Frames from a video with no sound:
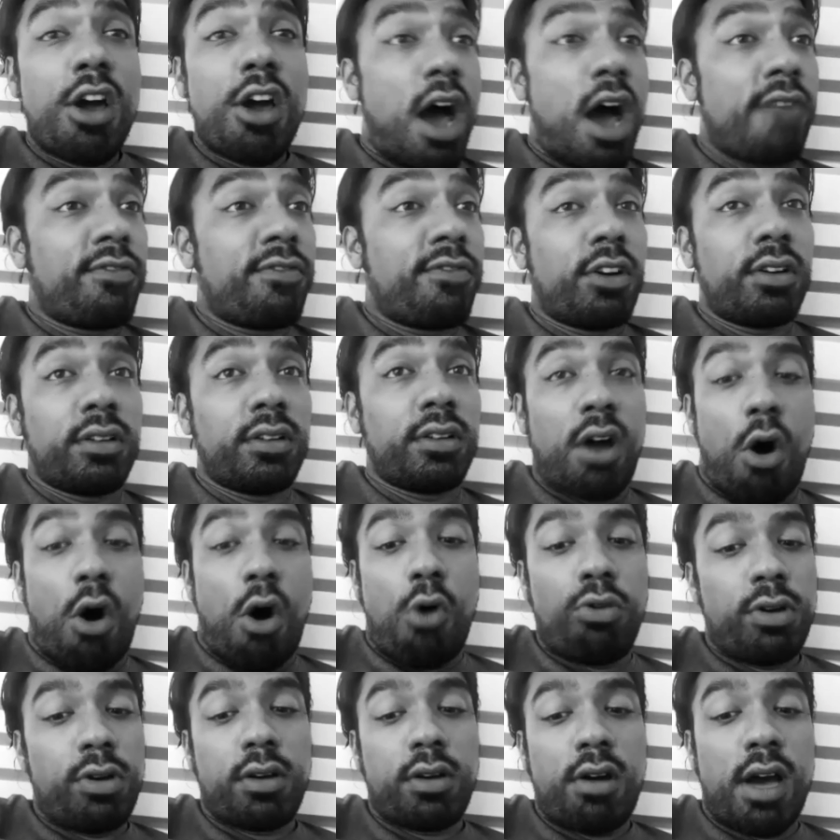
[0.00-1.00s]
I've gotten
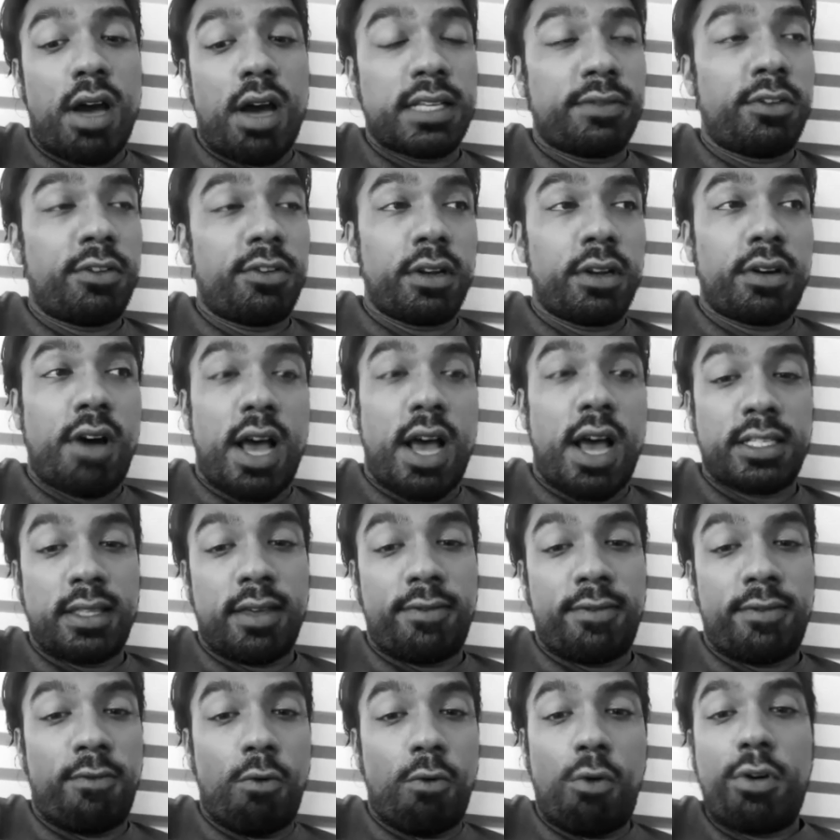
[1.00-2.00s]
older guys. I've gotten guys in their
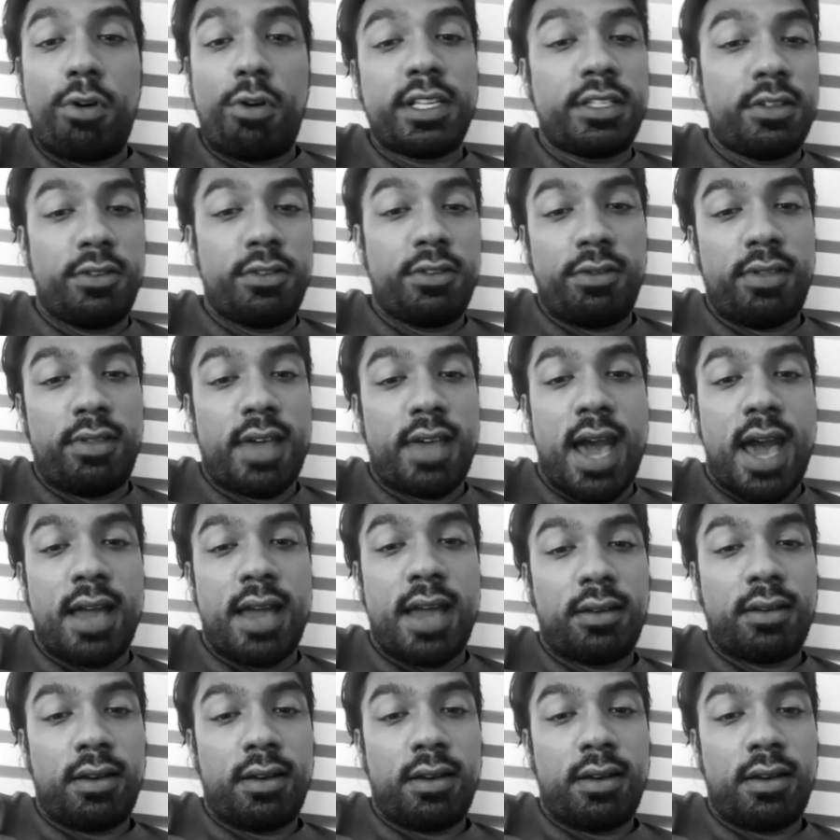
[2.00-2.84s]
40s who do that.